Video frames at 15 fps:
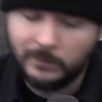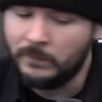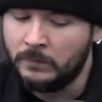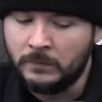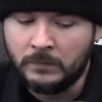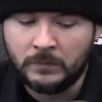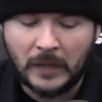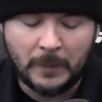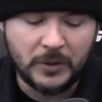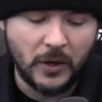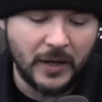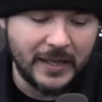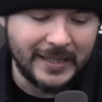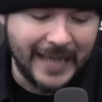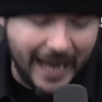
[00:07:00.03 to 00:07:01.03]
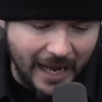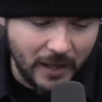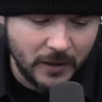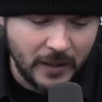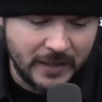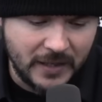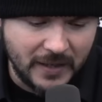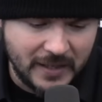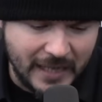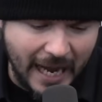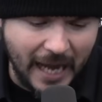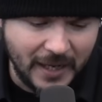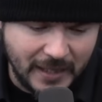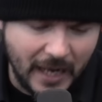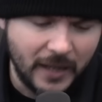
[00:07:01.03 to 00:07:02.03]
I'm sorry, Ya, is it
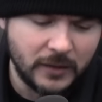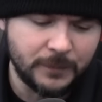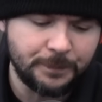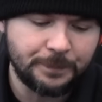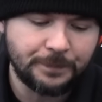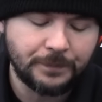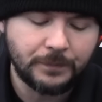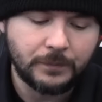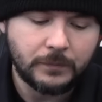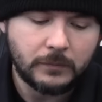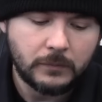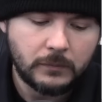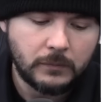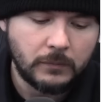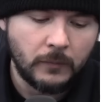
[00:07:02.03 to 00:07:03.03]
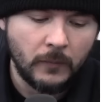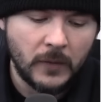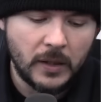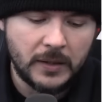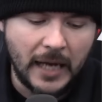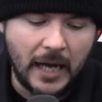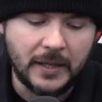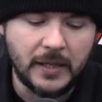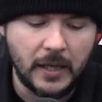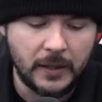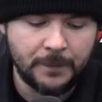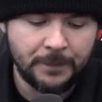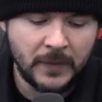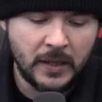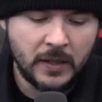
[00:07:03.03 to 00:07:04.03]
Yahya?
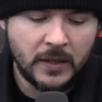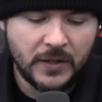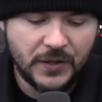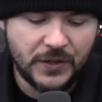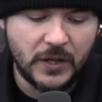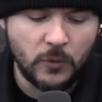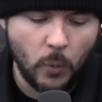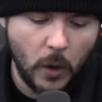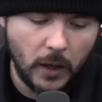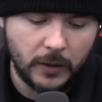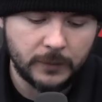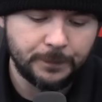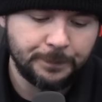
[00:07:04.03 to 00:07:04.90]
Yahya Sinwar.